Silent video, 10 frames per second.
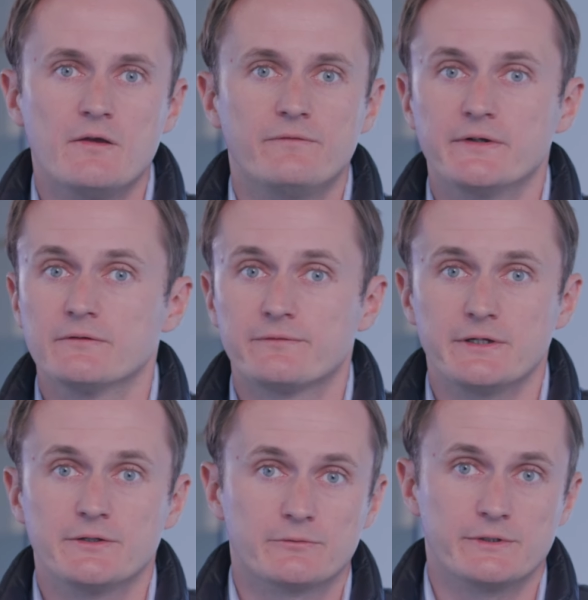Feel
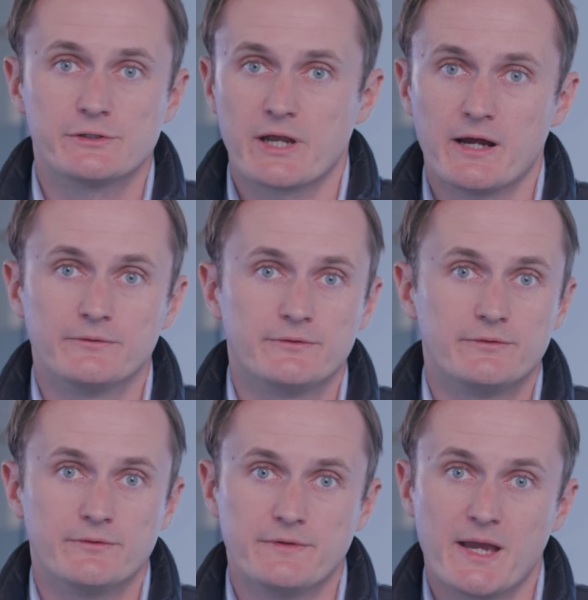free to reach out
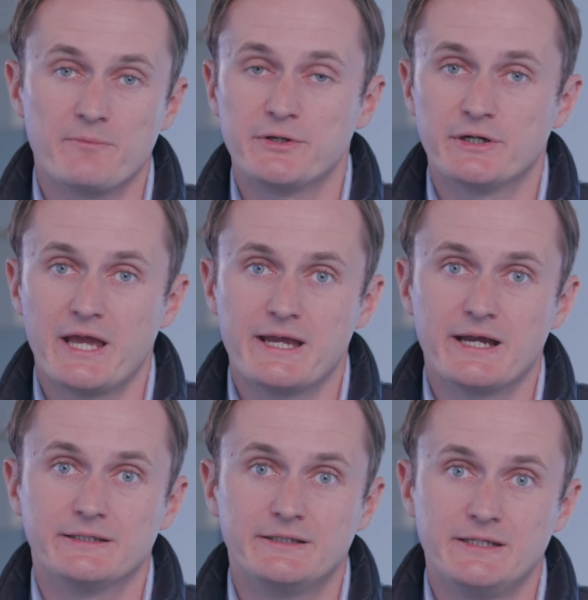to the Ampere
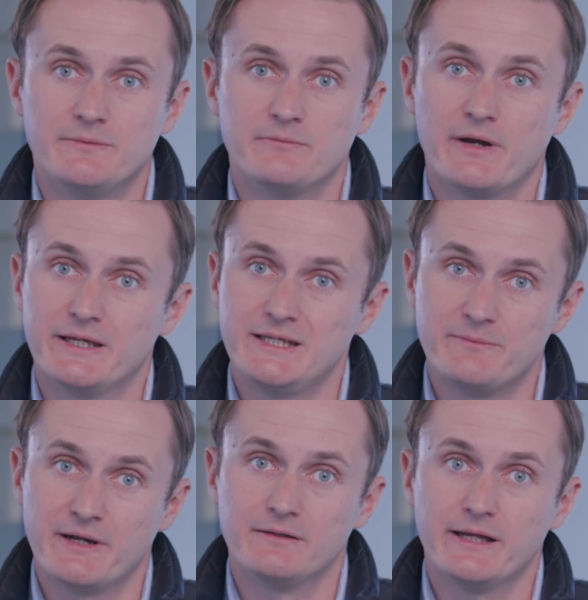AI team by
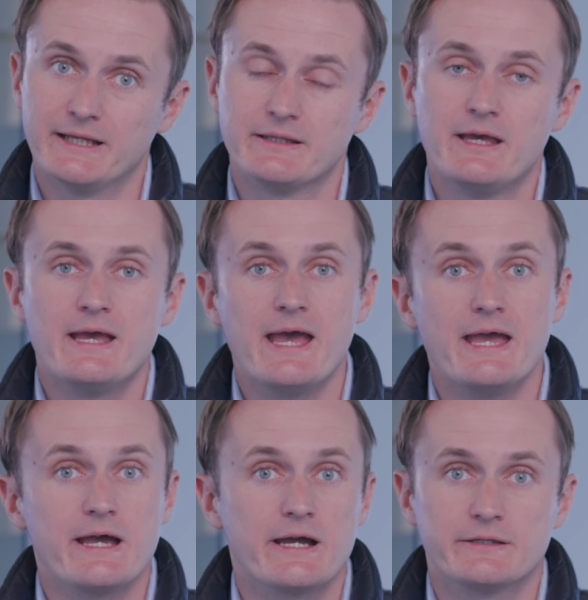email at
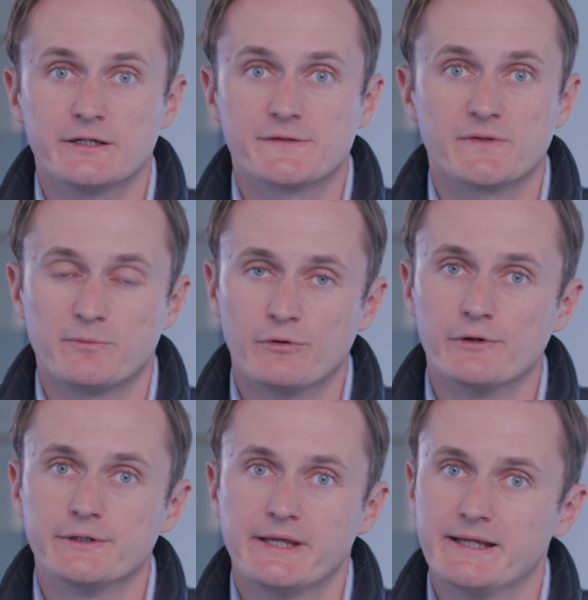
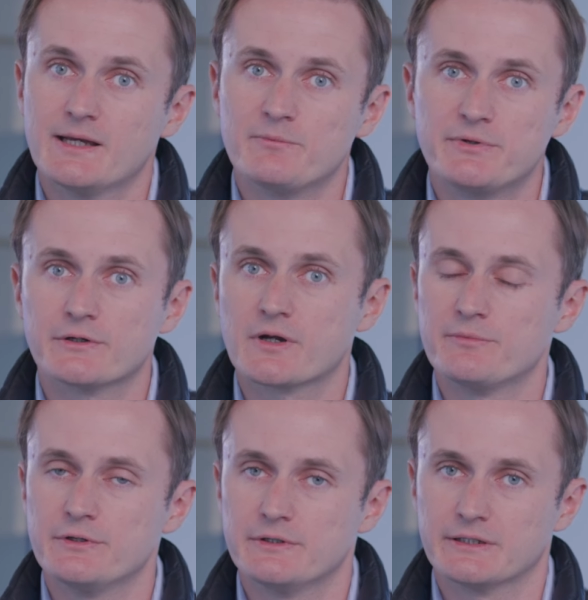ai-support at
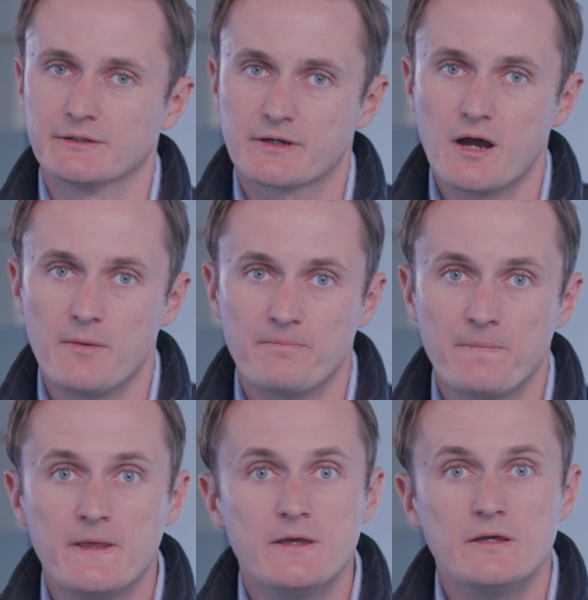amperecomputing.com
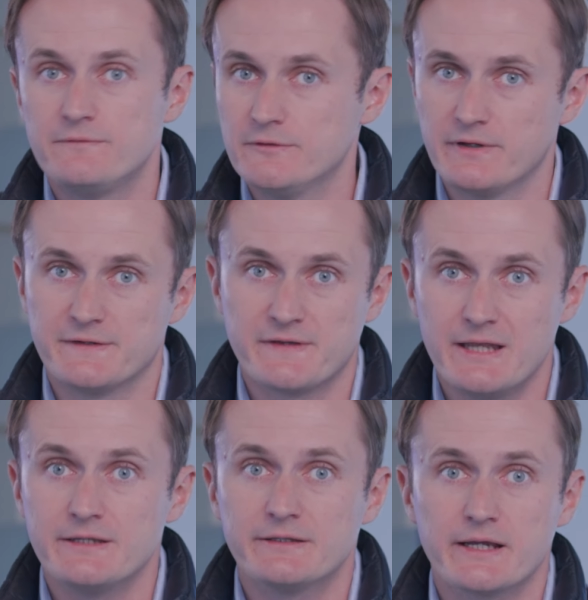if you face
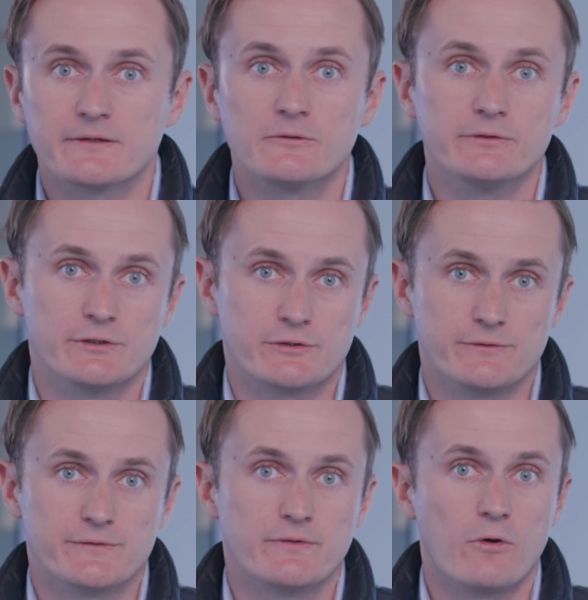any technical
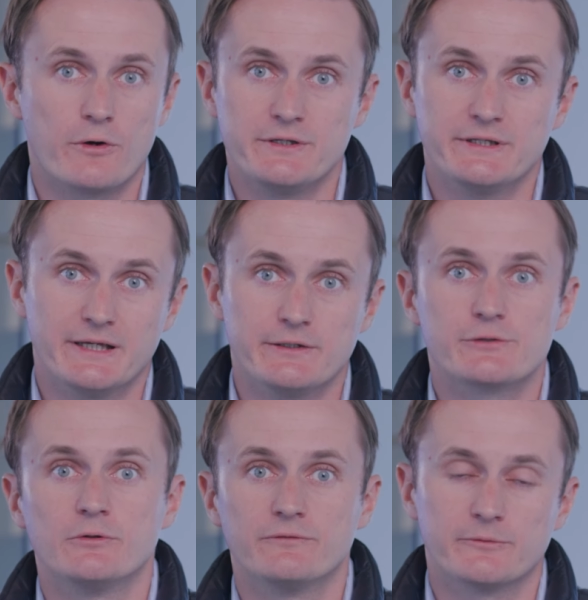issues or need
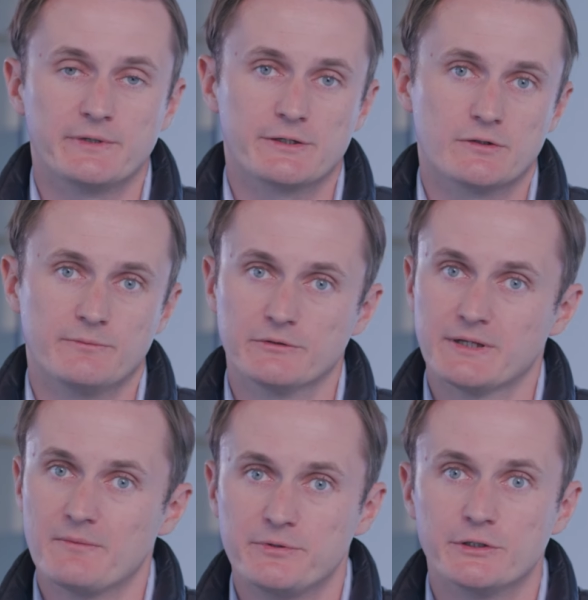additional information about
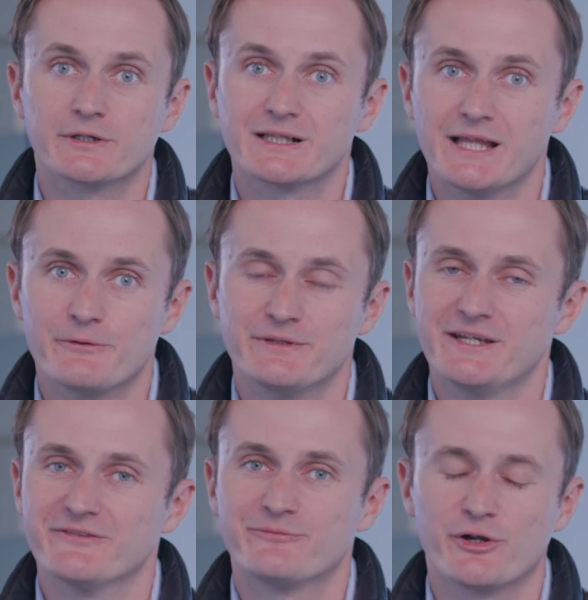Ampere cloud
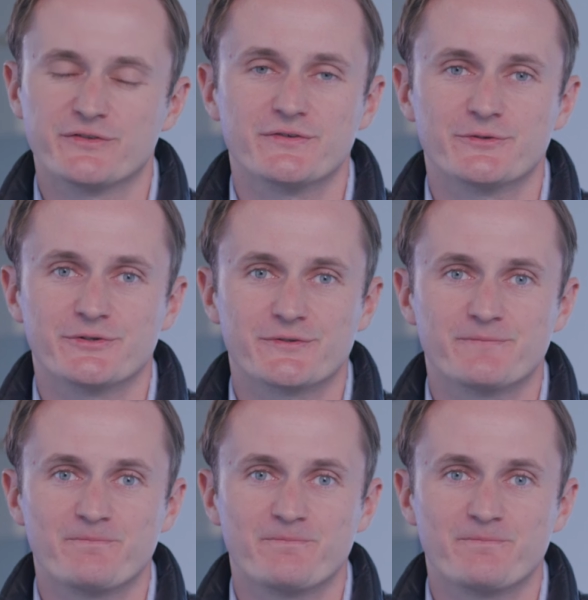native processors.